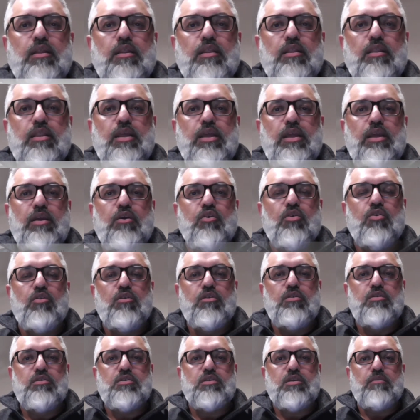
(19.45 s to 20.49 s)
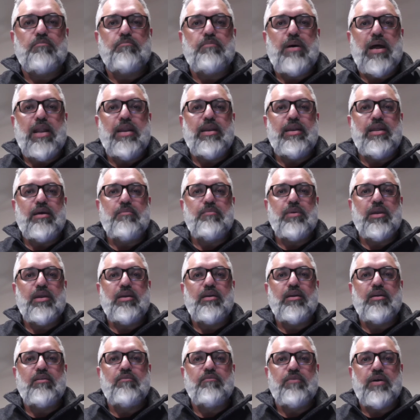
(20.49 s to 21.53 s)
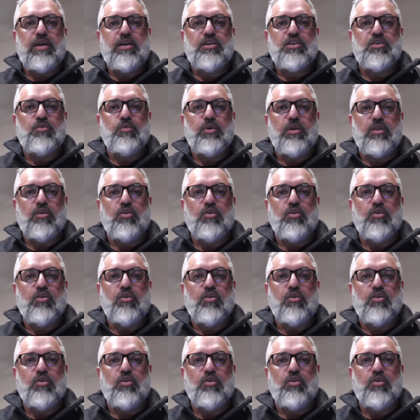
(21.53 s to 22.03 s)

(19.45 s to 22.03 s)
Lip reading: The current pandemic infection with